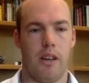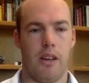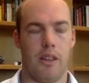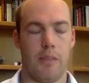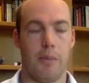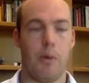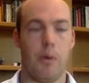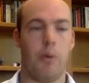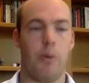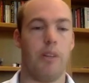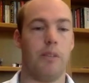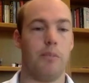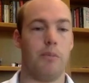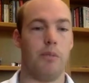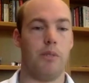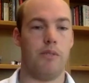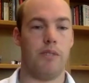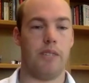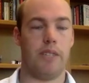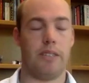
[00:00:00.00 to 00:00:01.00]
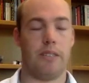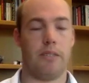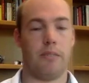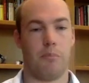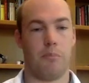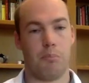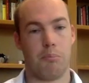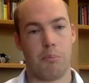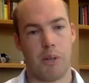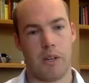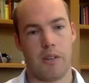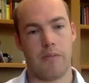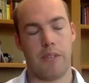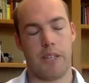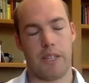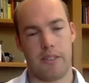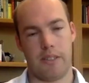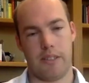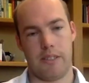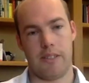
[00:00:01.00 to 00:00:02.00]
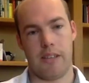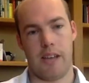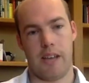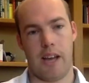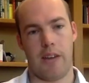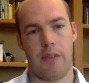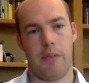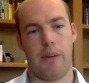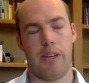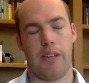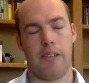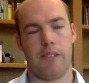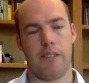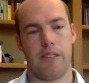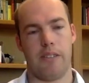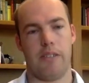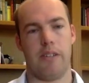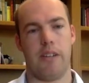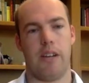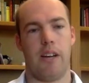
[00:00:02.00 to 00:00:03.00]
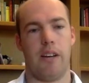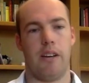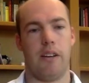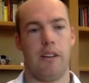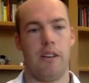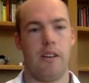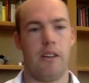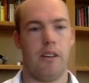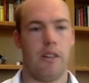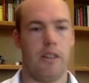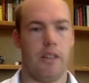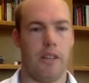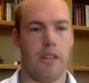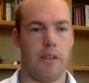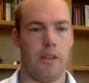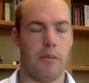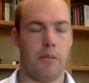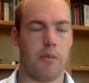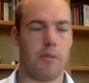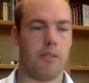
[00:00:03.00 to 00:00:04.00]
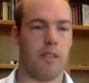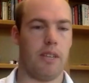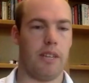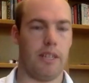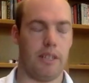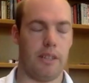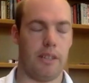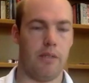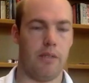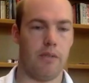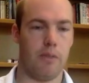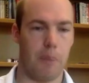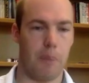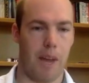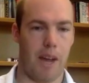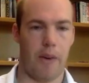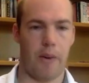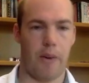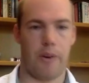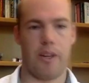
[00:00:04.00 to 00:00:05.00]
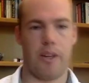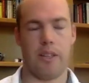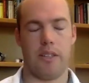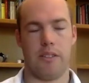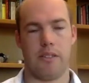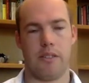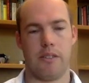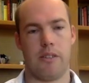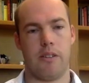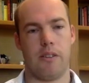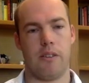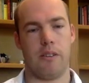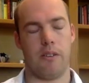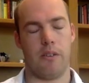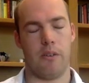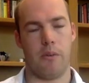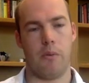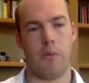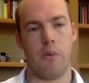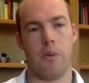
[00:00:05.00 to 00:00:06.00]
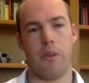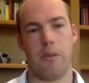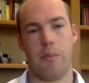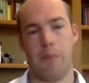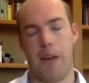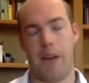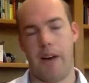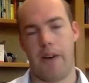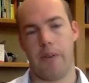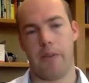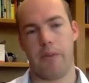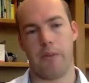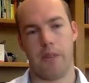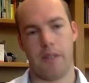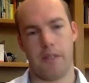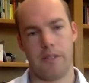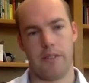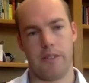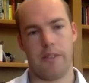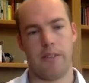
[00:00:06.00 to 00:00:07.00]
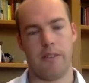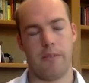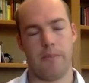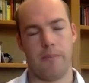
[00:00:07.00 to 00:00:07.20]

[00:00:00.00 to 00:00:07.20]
the boat is moving perfectly sideways and you're not, slightly overpowered on the stern or the bow thruster.